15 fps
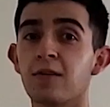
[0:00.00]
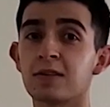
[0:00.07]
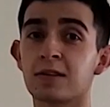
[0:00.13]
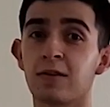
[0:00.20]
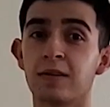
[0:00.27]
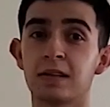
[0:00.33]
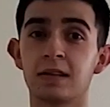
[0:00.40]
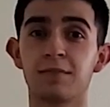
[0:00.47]
is
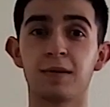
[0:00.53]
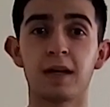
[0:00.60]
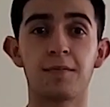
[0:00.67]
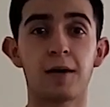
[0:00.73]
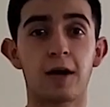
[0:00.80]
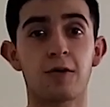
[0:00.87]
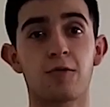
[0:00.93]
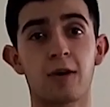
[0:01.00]
going to be
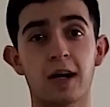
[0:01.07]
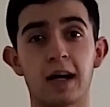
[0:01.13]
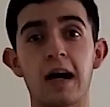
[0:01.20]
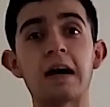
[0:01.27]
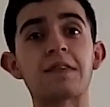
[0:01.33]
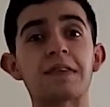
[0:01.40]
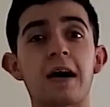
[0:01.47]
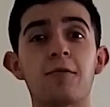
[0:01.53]
about a
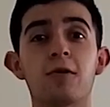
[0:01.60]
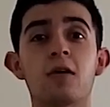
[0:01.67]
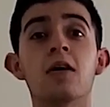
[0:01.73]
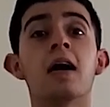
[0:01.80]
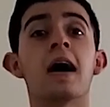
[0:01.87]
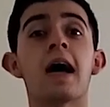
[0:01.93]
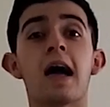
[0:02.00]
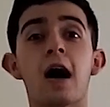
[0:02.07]
workout that will
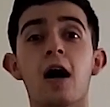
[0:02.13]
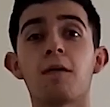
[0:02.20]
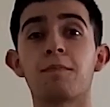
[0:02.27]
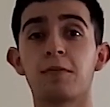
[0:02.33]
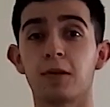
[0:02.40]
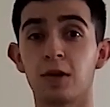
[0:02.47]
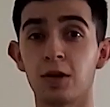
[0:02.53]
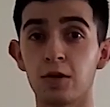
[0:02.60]

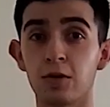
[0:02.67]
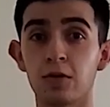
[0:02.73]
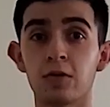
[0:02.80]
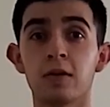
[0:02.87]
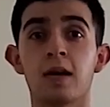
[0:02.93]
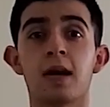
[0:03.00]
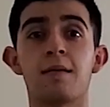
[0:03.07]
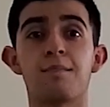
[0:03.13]
help you
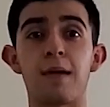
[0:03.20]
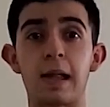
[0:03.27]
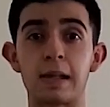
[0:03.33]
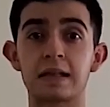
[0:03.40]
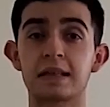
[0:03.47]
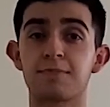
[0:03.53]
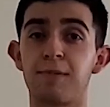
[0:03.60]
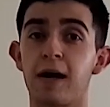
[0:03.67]

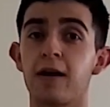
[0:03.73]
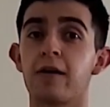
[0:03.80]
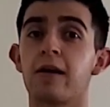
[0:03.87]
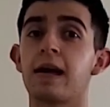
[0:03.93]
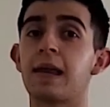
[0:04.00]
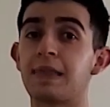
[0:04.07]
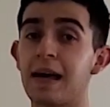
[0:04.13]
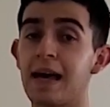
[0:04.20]
balance better in the